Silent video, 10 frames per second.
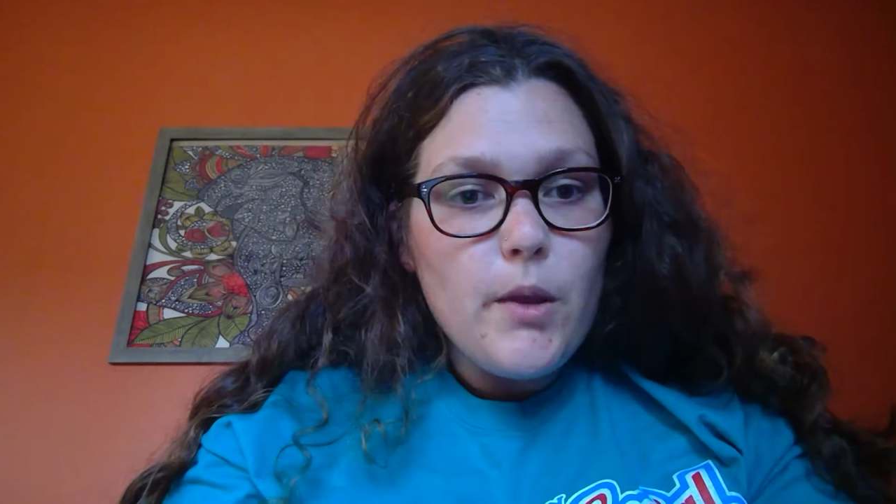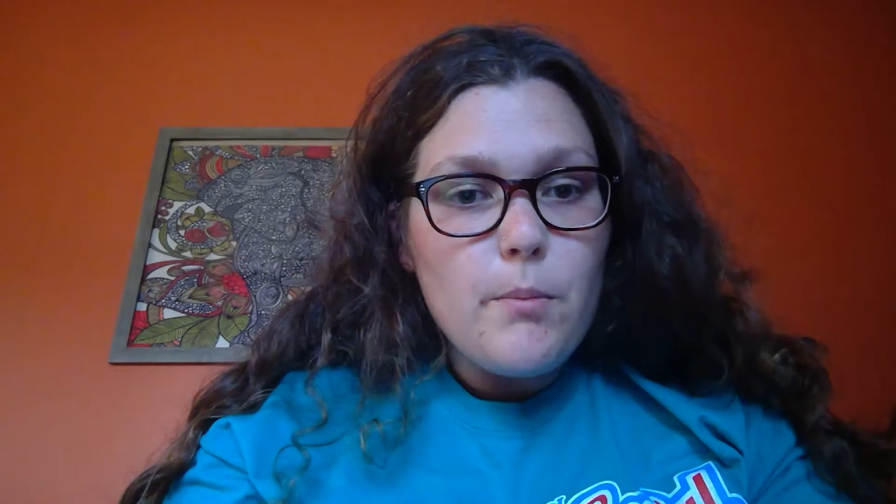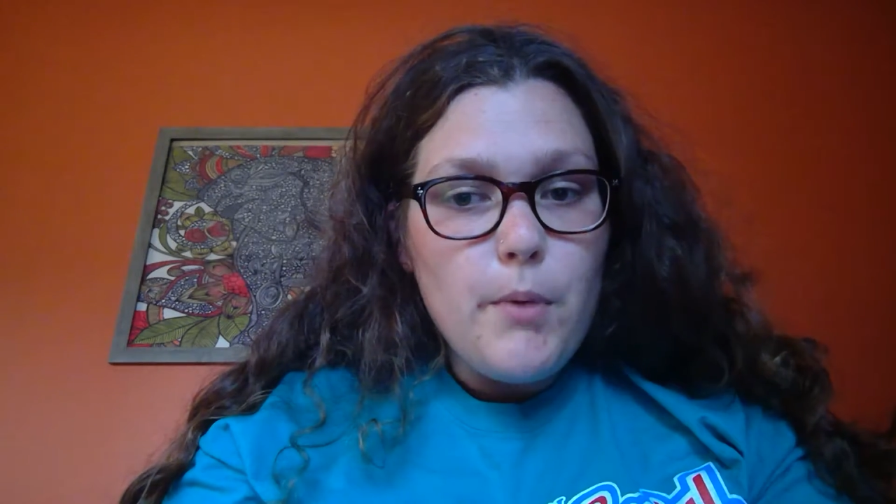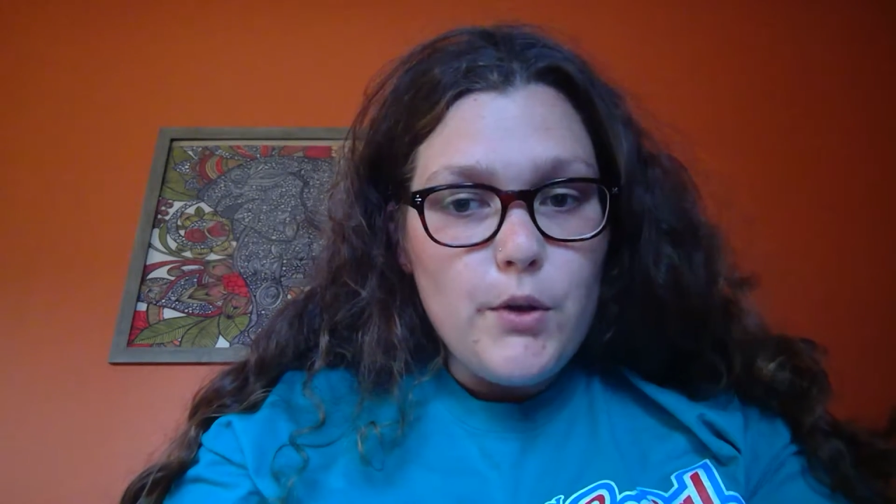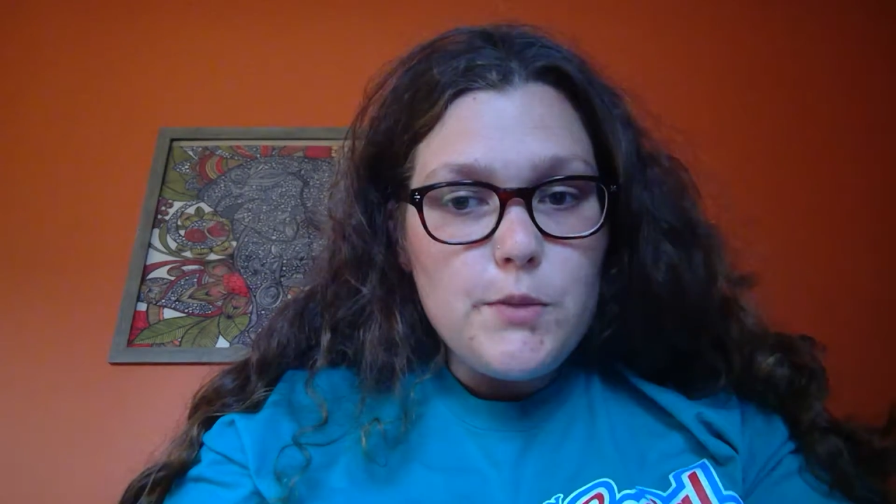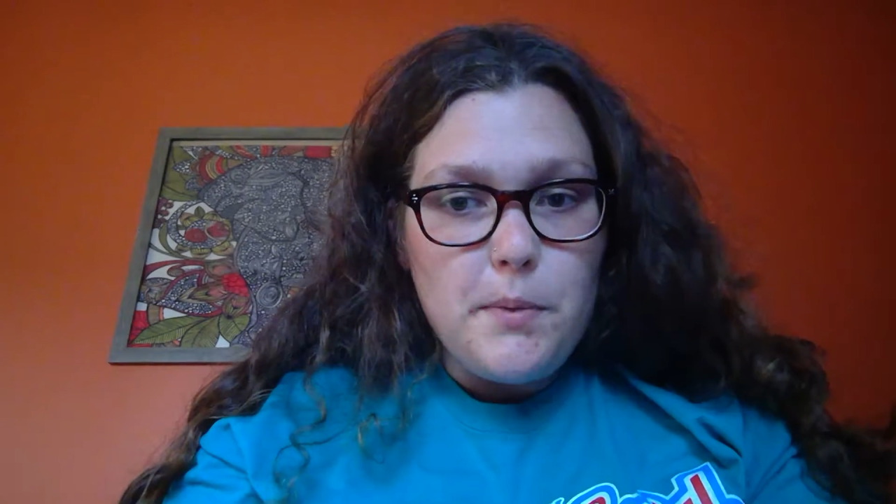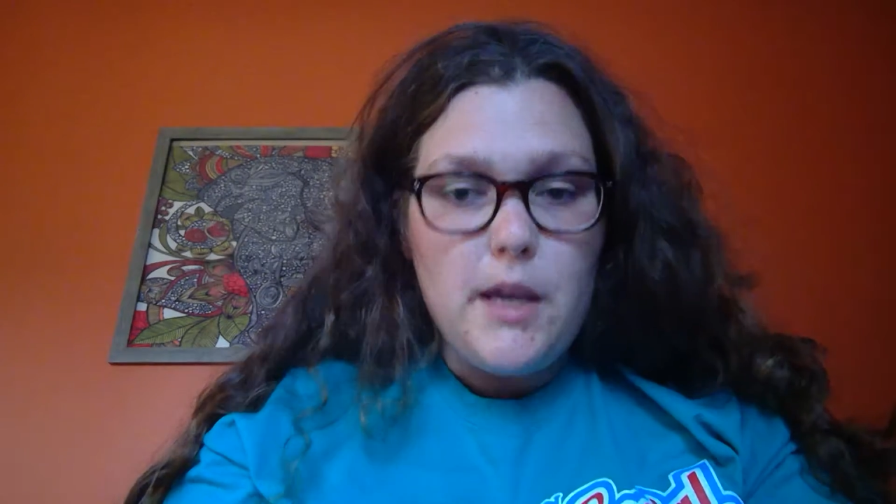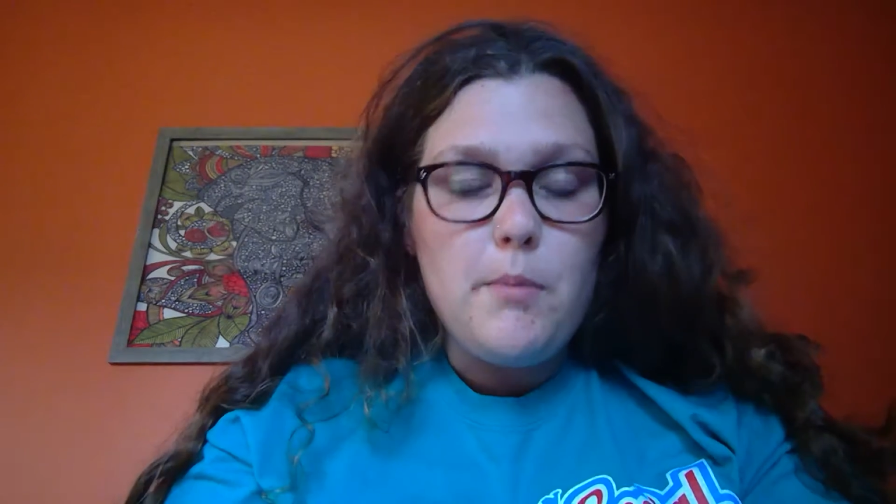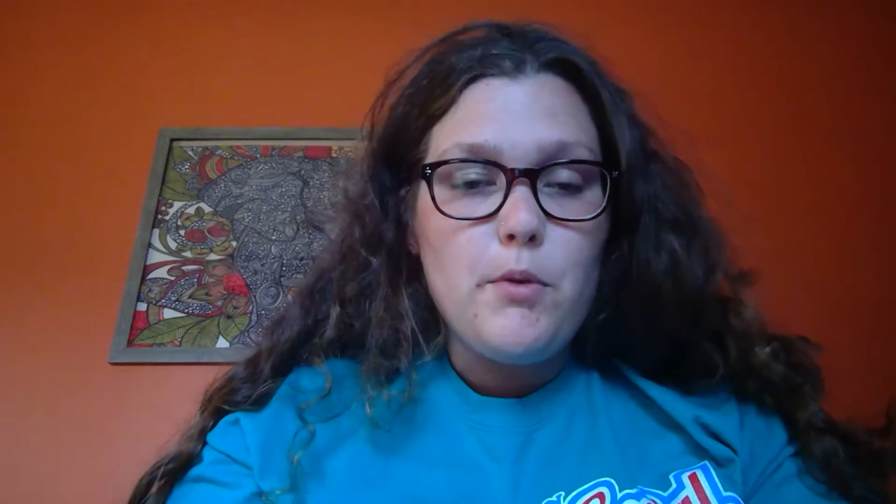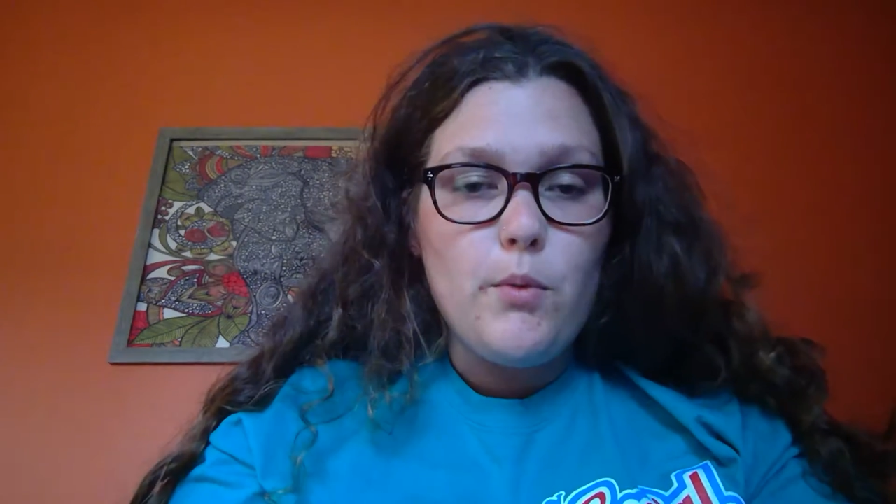Most
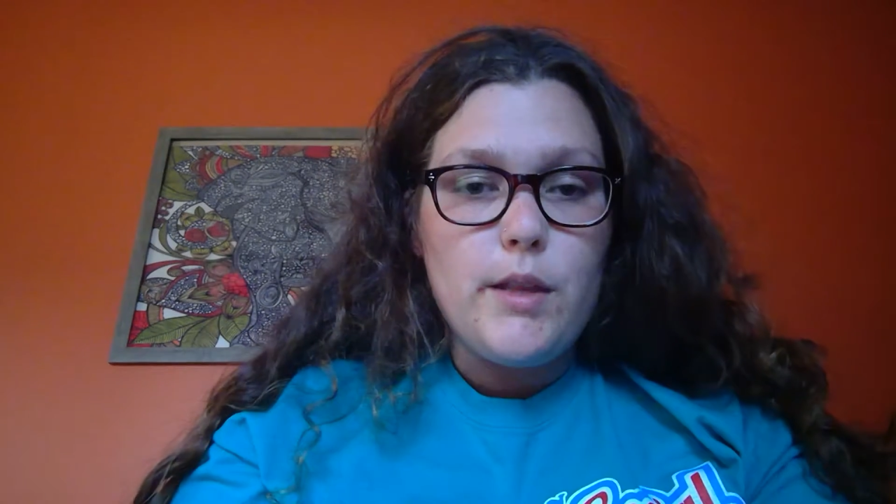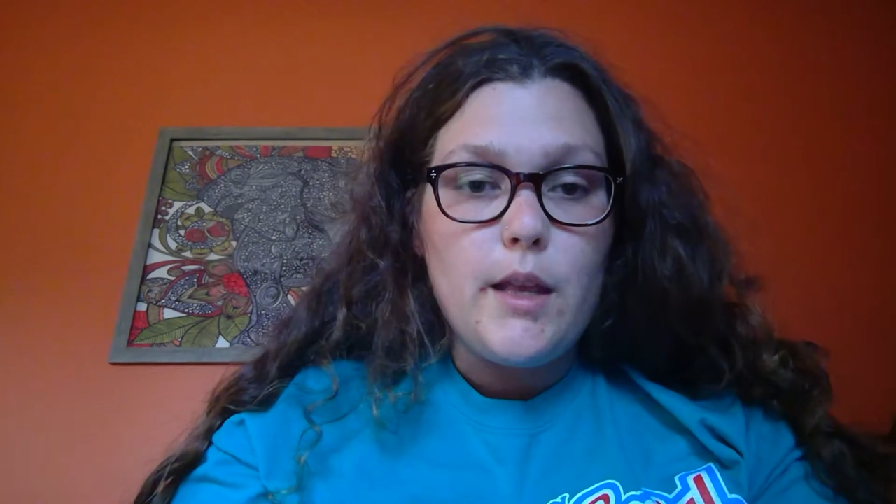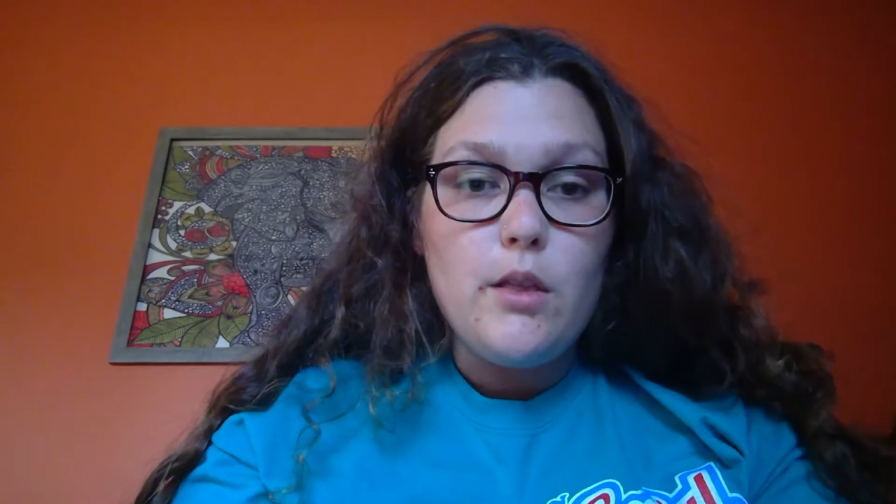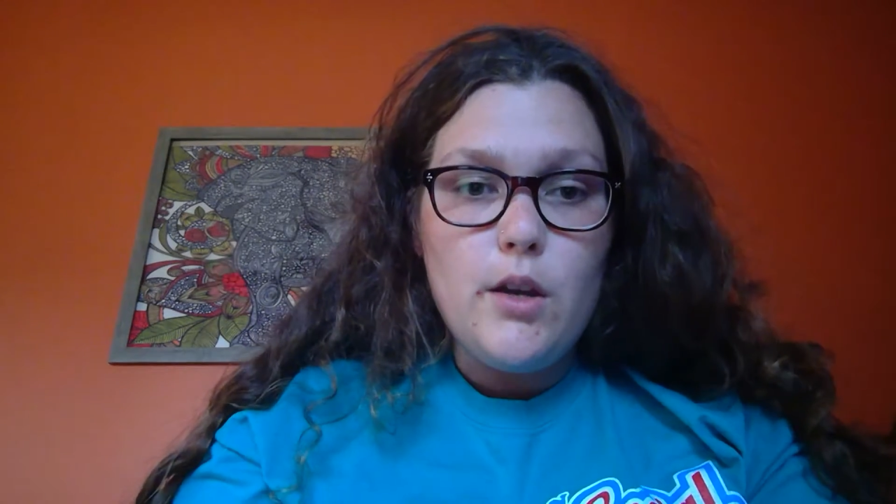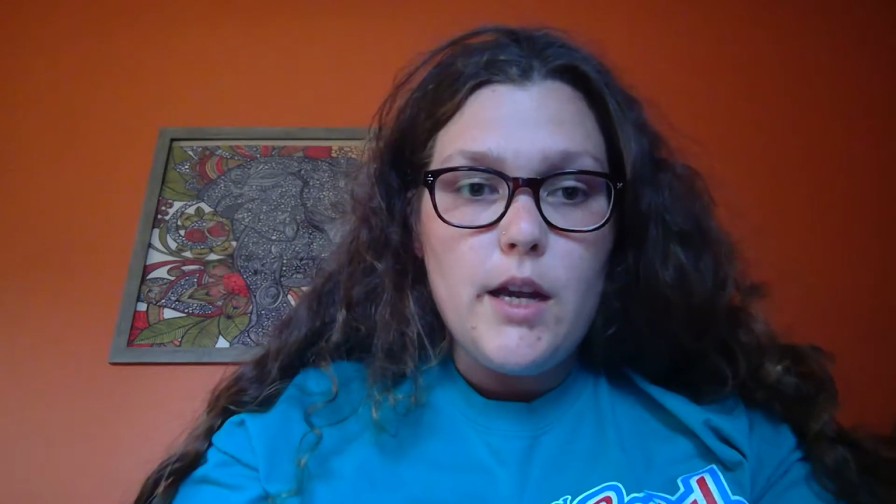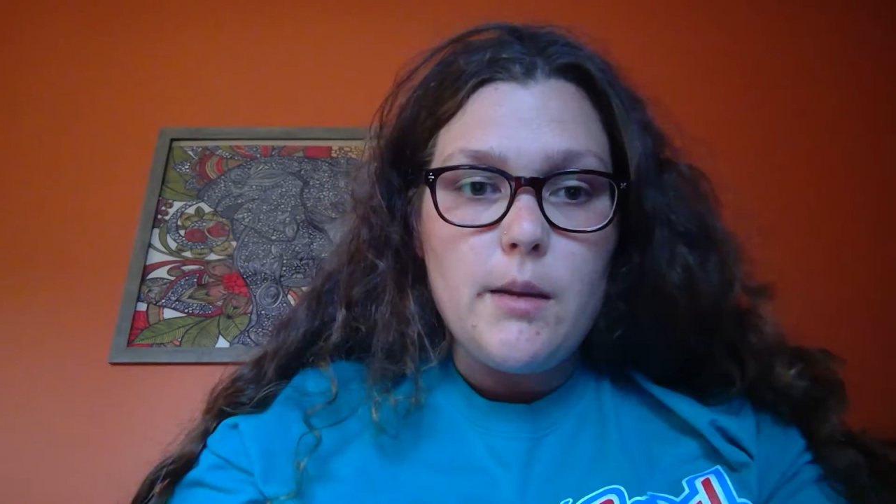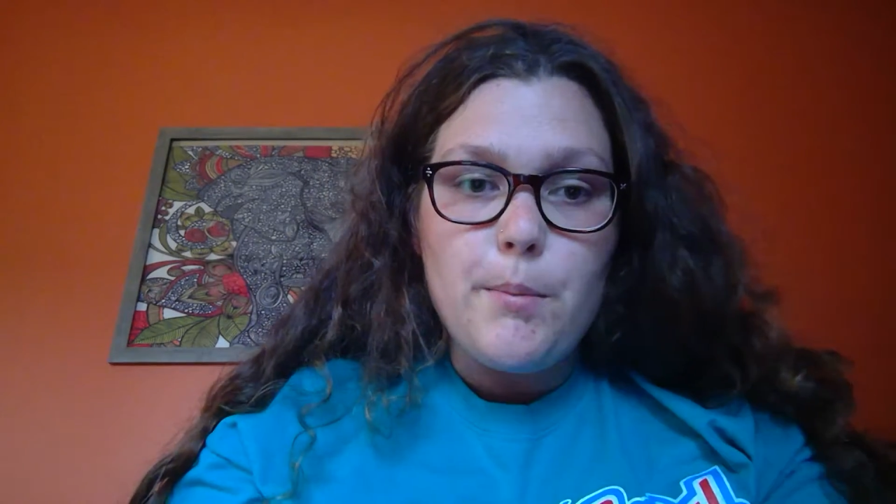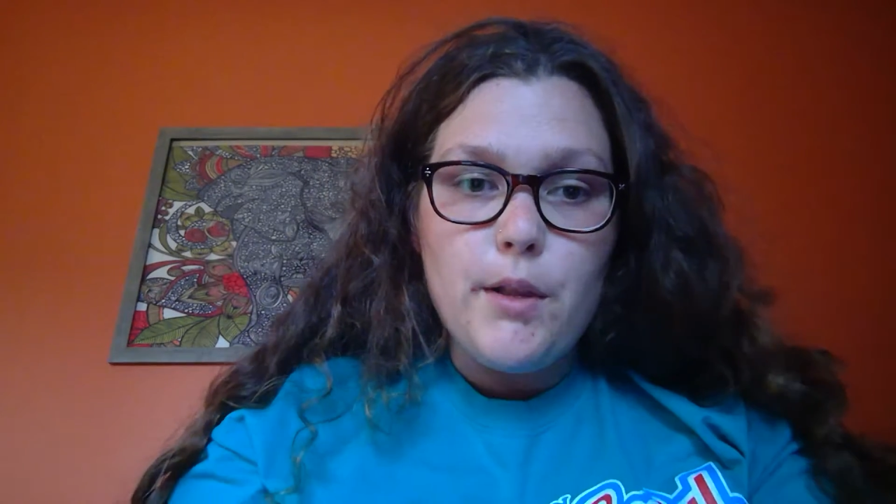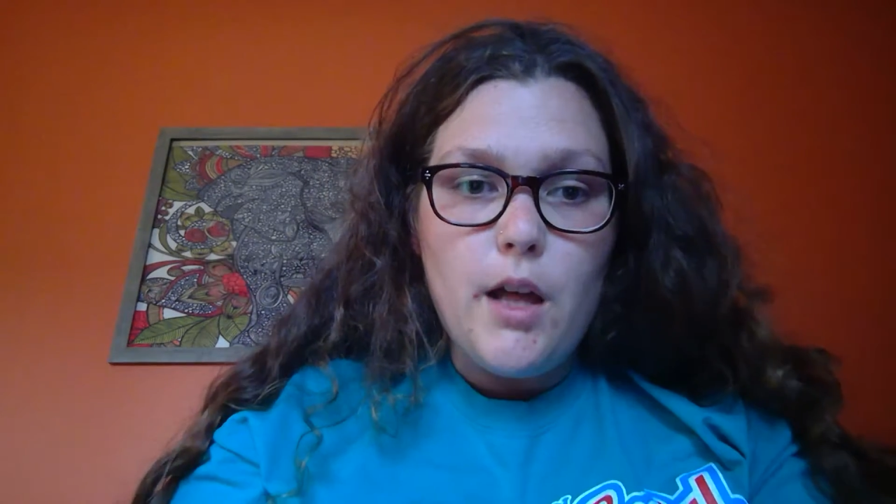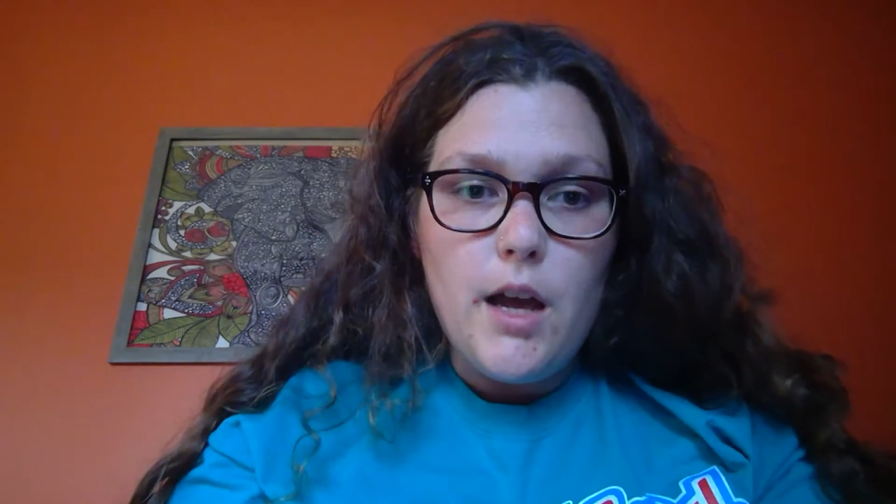people, when they look at a
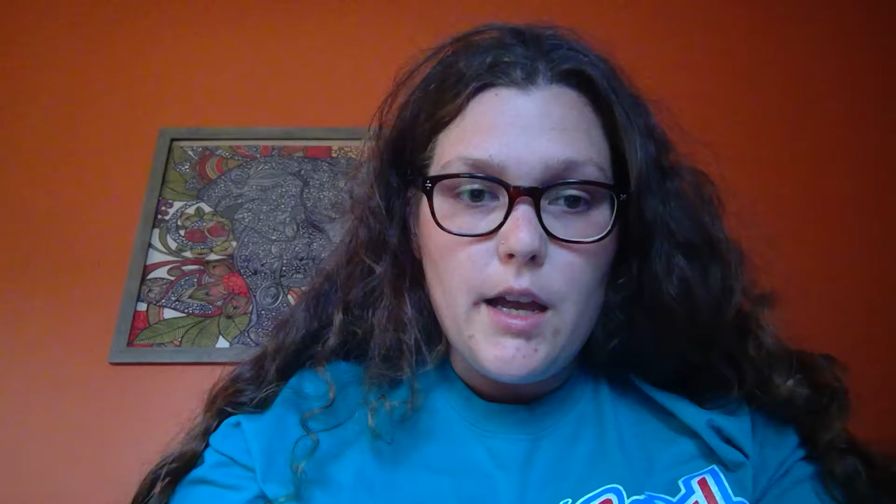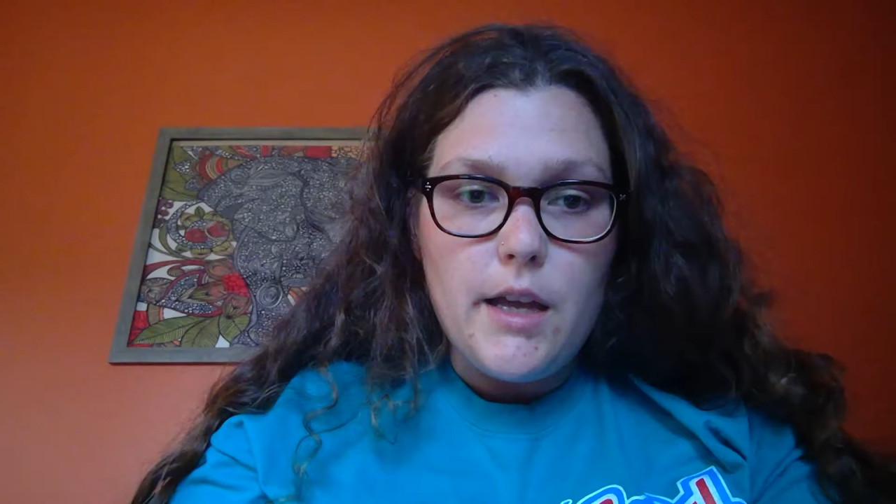plot